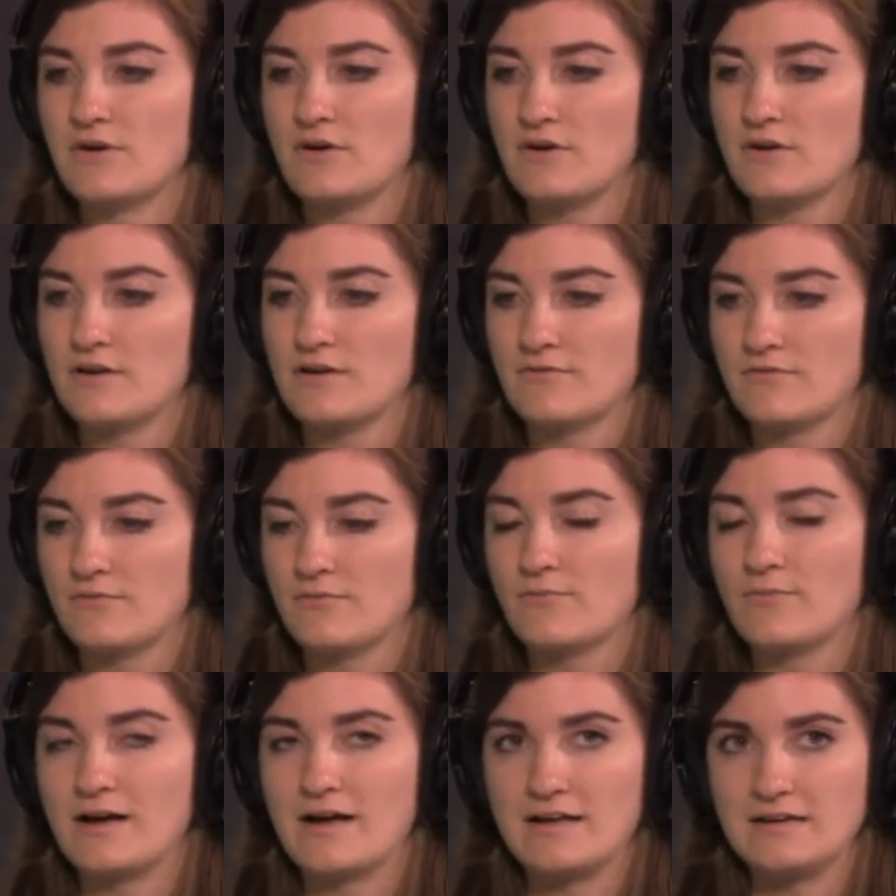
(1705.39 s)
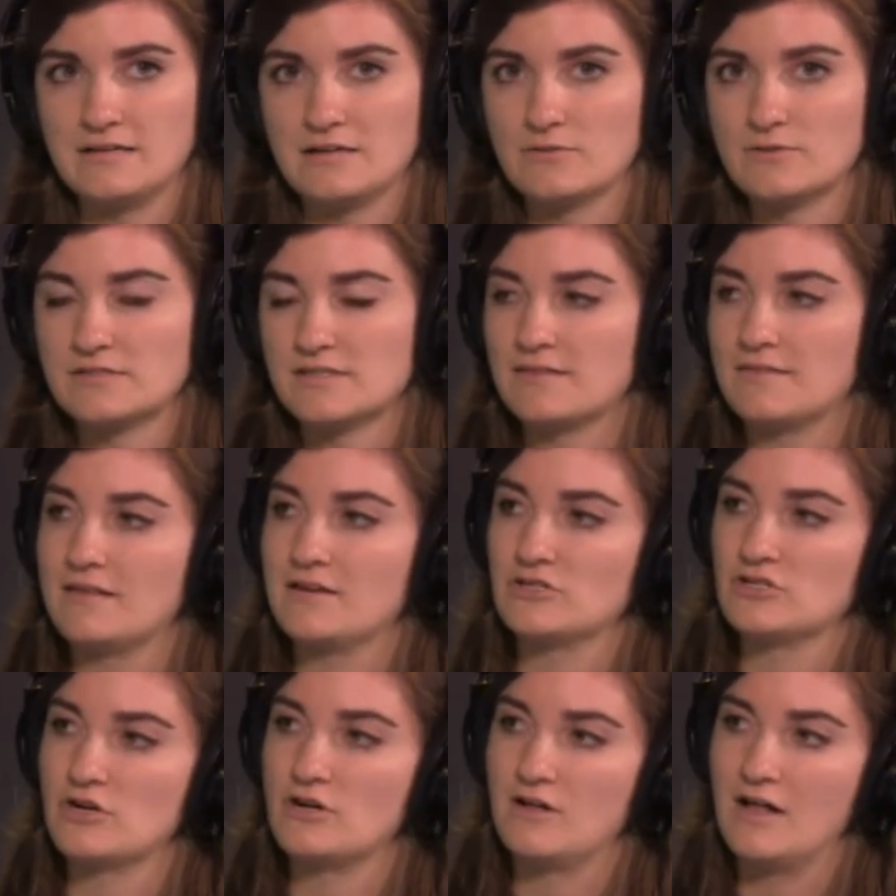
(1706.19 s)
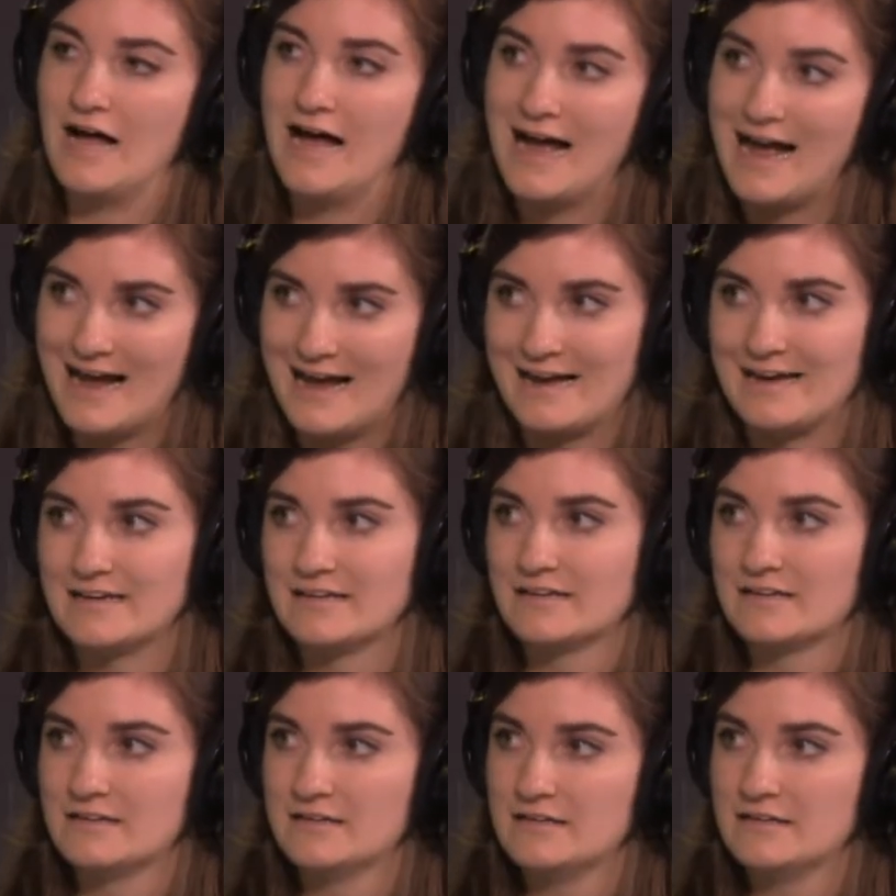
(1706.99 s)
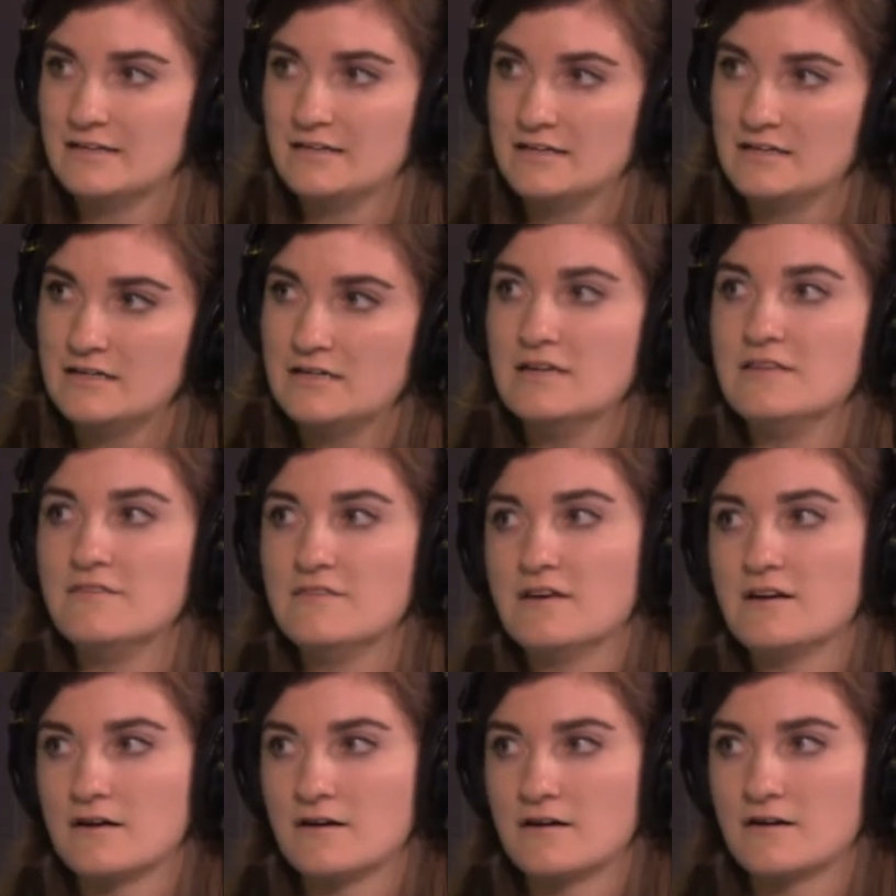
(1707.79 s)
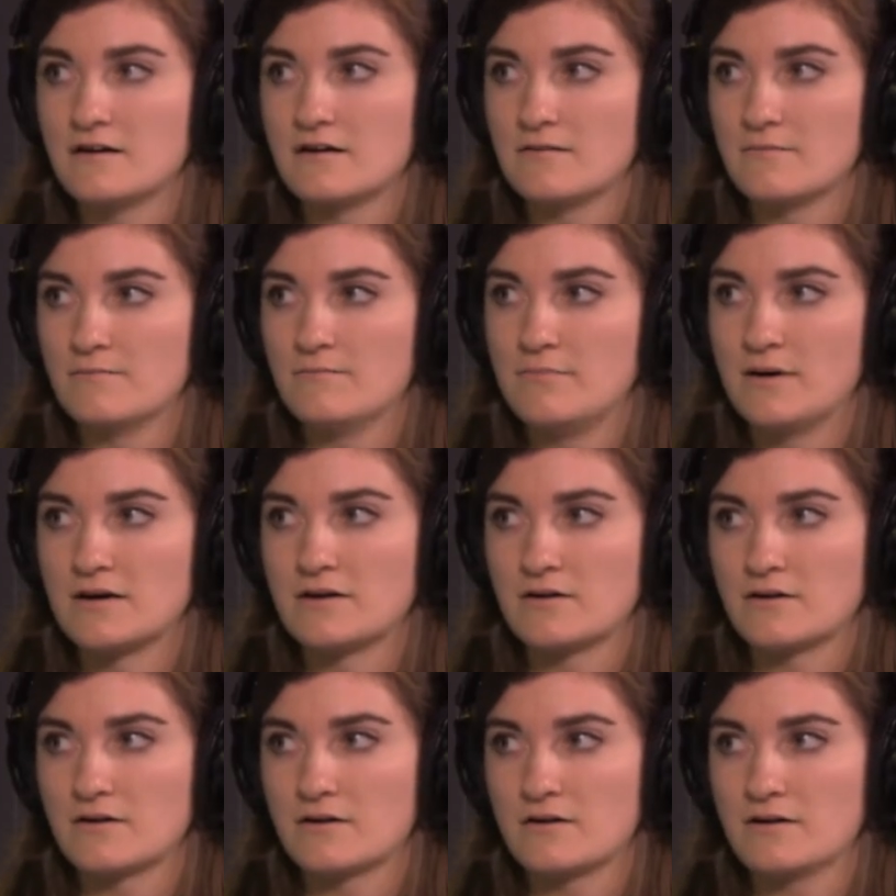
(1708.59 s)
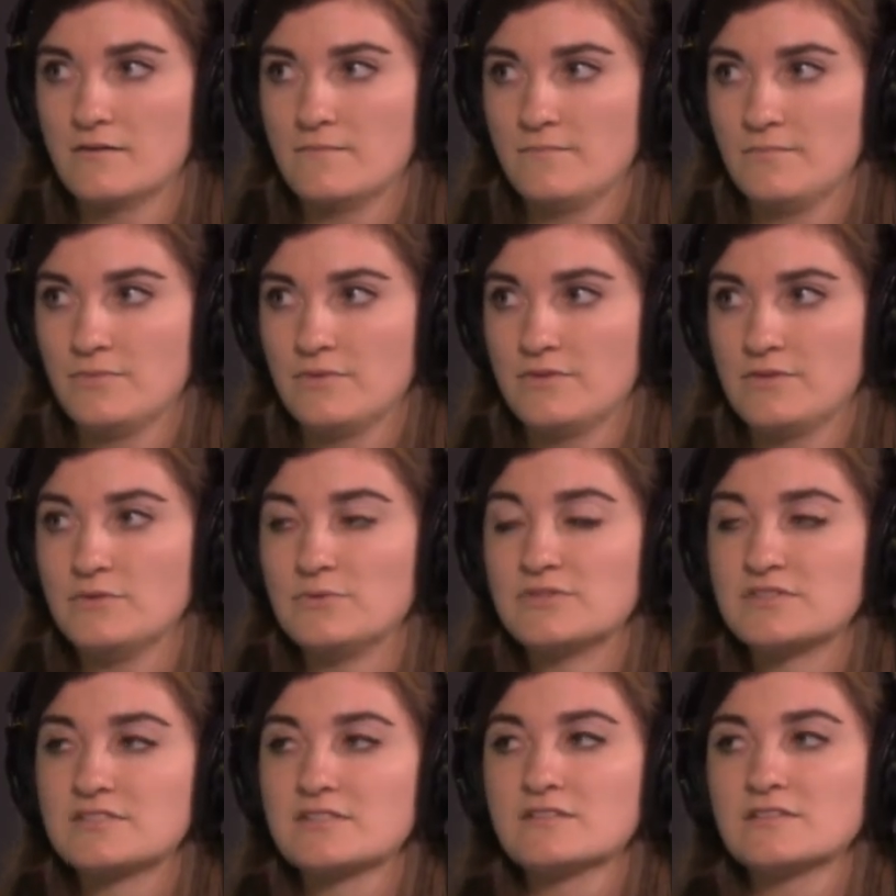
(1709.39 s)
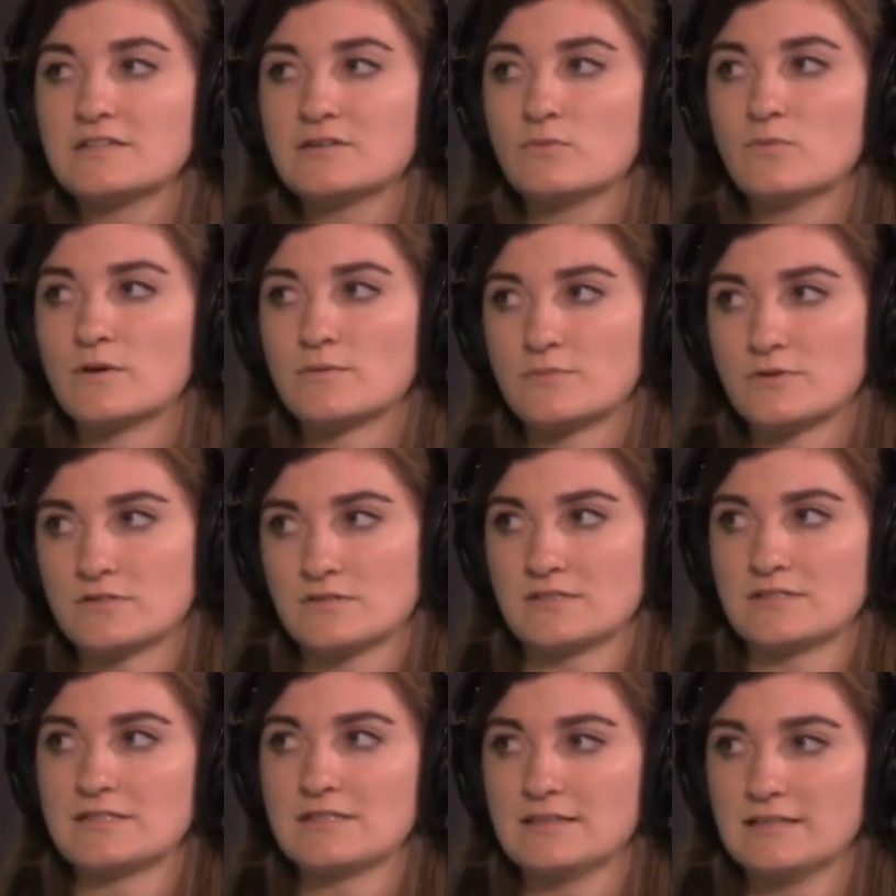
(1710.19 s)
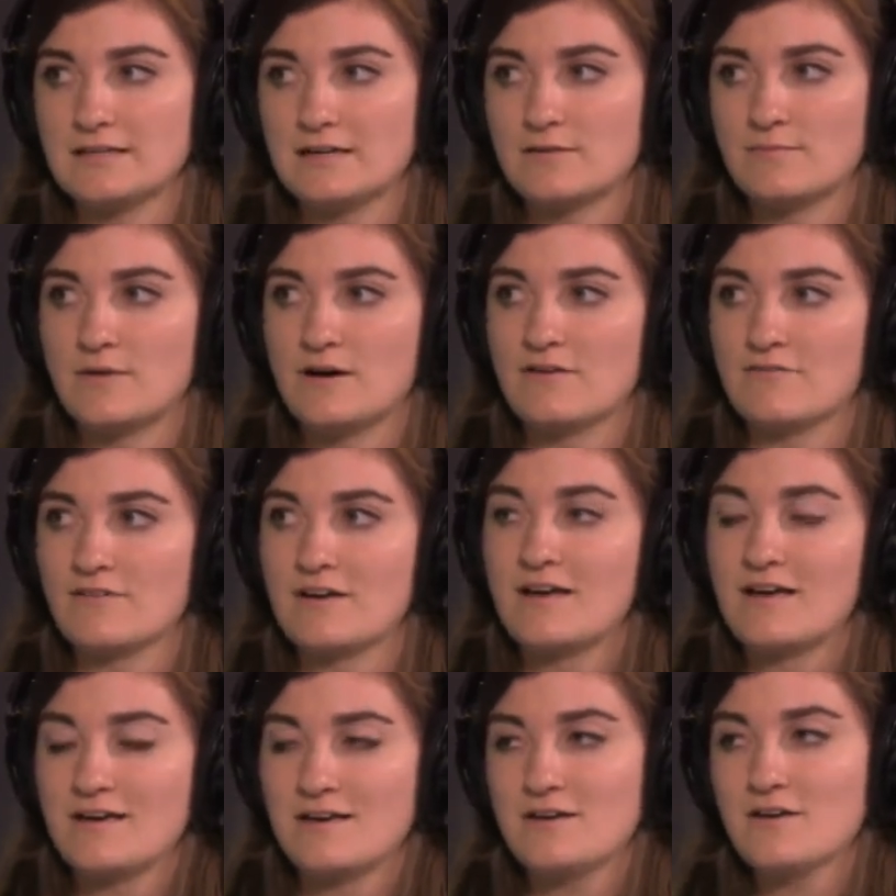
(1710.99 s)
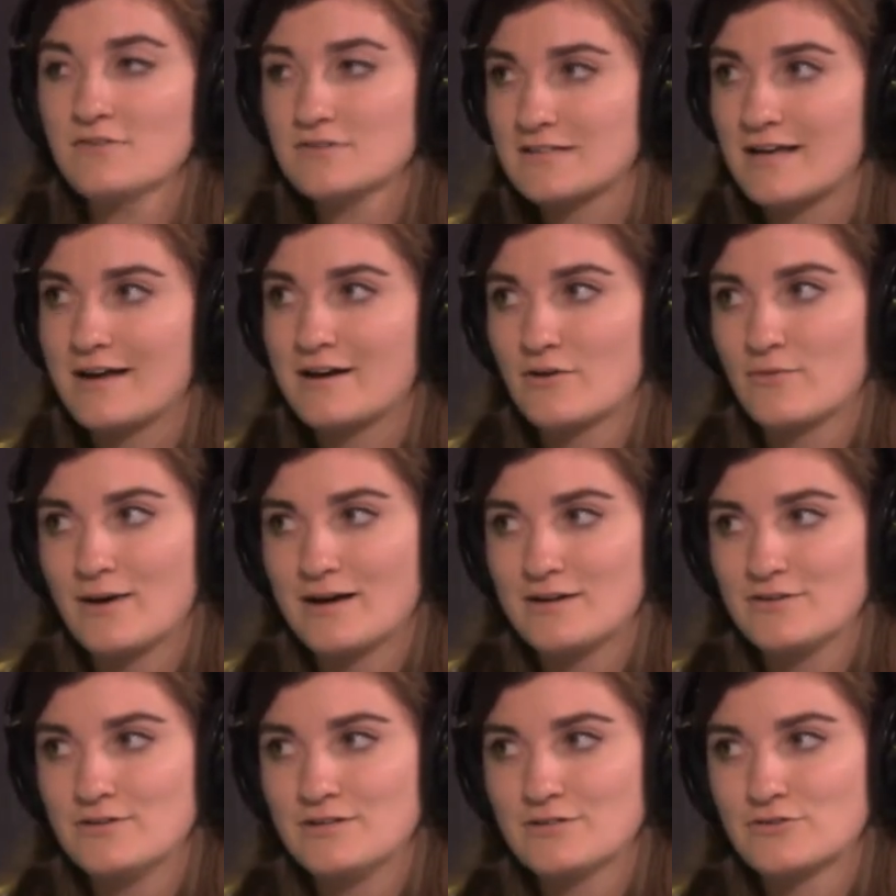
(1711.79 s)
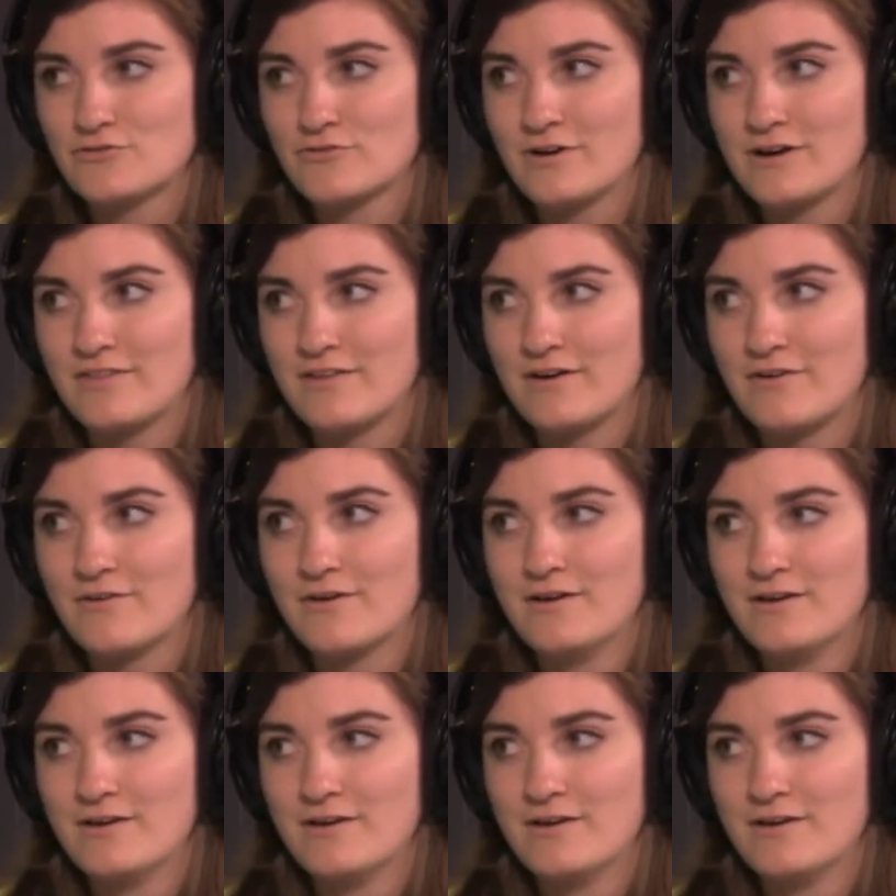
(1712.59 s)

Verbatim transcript: If my idea was that they should all hide in their bunker, you would still need one person to lead them off. Right. Here's kind of why you need Troy, though.